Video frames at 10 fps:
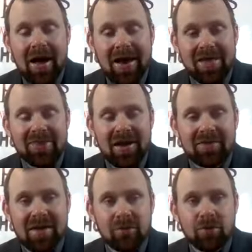And I
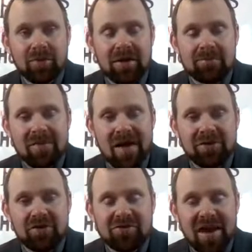think they will beat
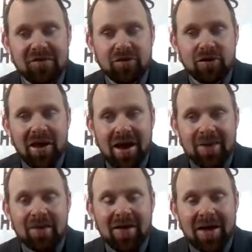Matthew Stafford
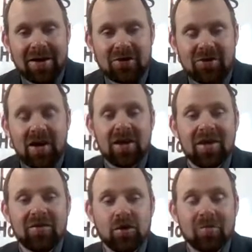and the Lions,
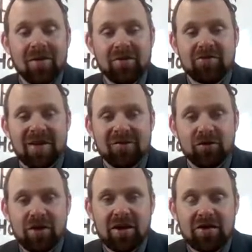even though Matthew
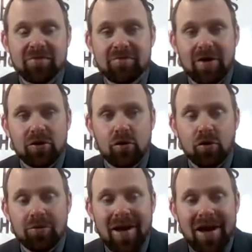Stafford is the better
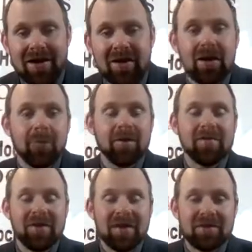quarterback.
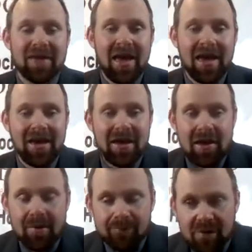But at the end of the day,
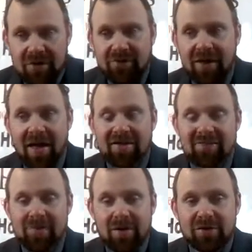Minnesota has
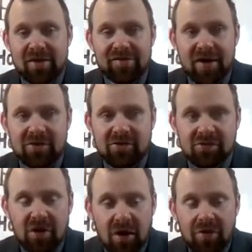the better
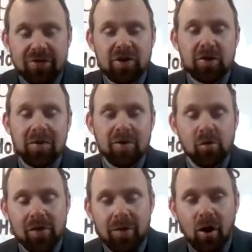defense. They're going to be
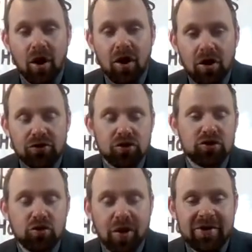able to run the ball.
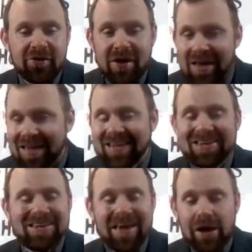Detroit
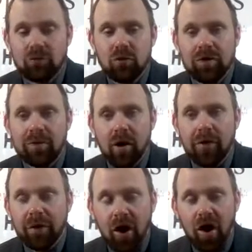can't run the
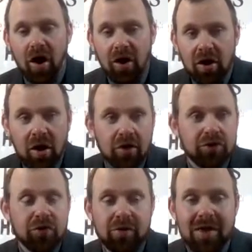ball at all.
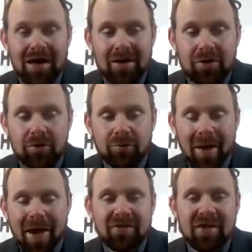They rely on their
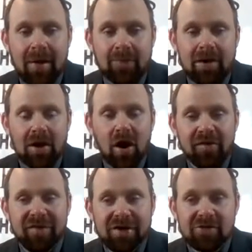pass-happy
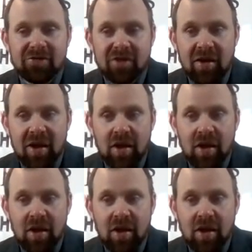offense